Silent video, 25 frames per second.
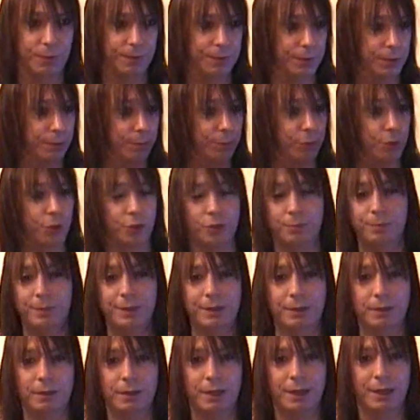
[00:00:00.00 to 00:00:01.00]
if you're born
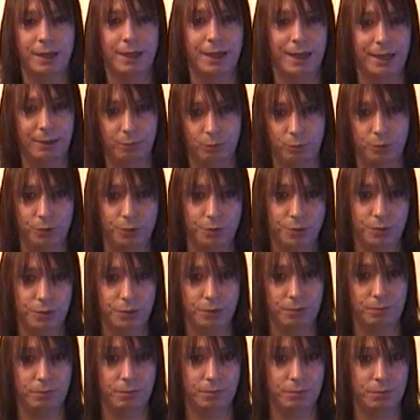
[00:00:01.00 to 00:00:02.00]
male and
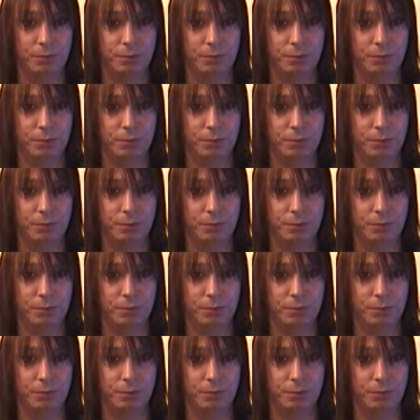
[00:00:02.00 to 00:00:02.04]
want